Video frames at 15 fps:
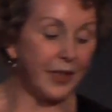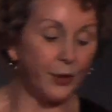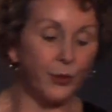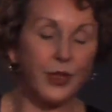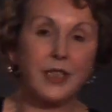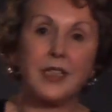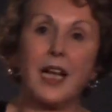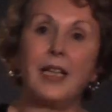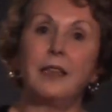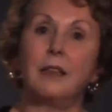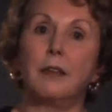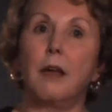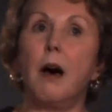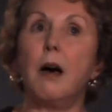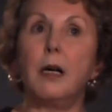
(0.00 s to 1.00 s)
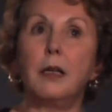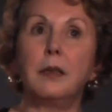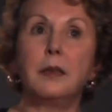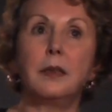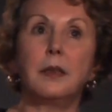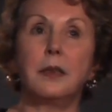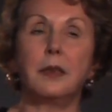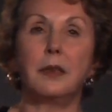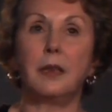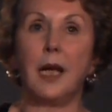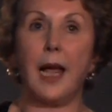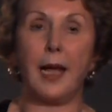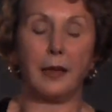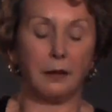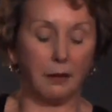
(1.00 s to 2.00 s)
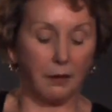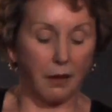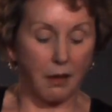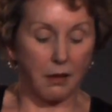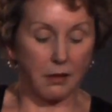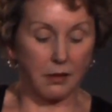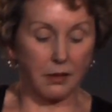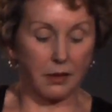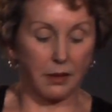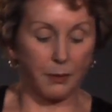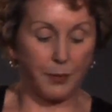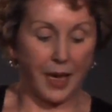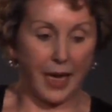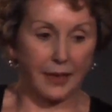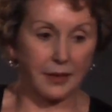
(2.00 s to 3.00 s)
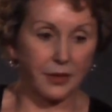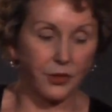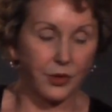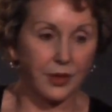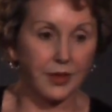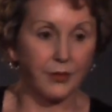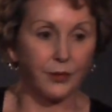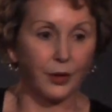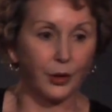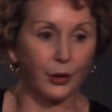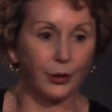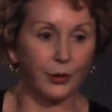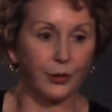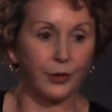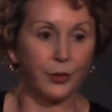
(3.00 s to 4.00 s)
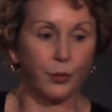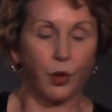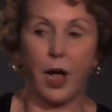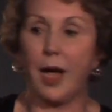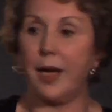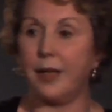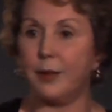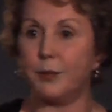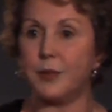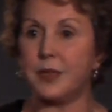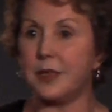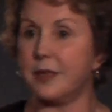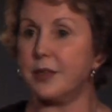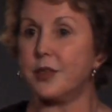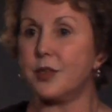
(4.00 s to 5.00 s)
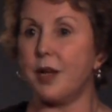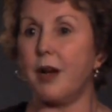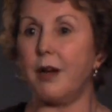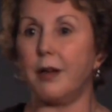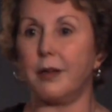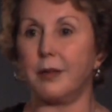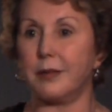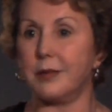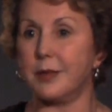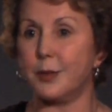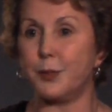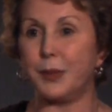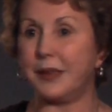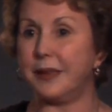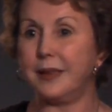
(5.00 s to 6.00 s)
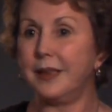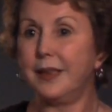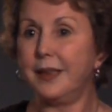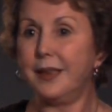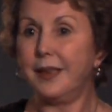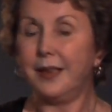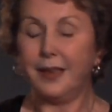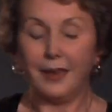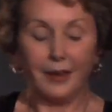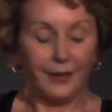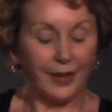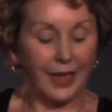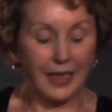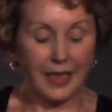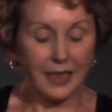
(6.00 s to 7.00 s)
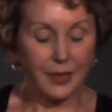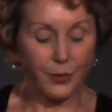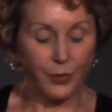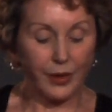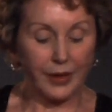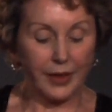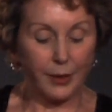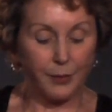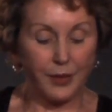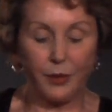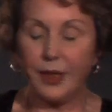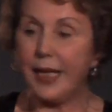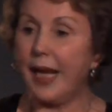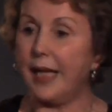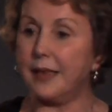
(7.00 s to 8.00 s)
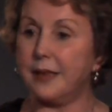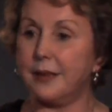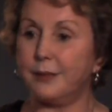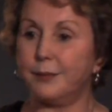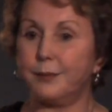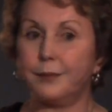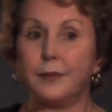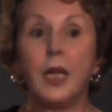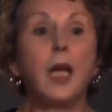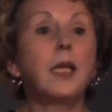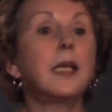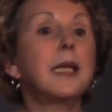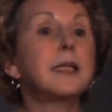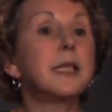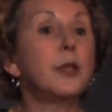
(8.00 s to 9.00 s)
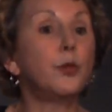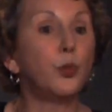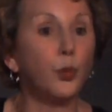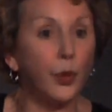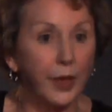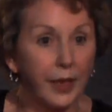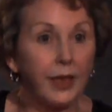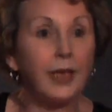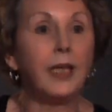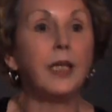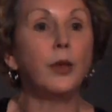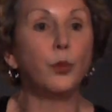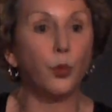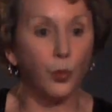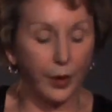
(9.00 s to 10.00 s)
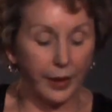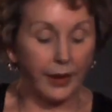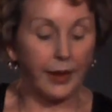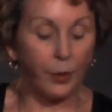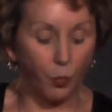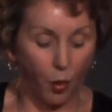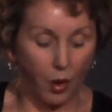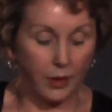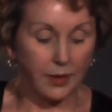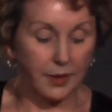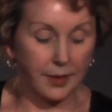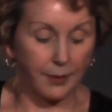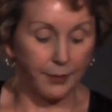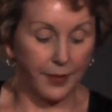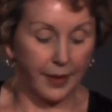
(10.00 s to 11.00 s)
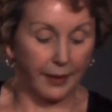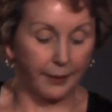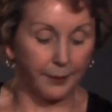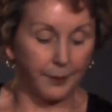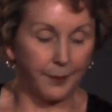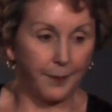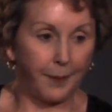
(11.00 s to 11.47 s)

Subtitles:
he can recite longer and longer passages of learned rhymes and songs, but he doesn't really communicate, not unless he really, really wants something.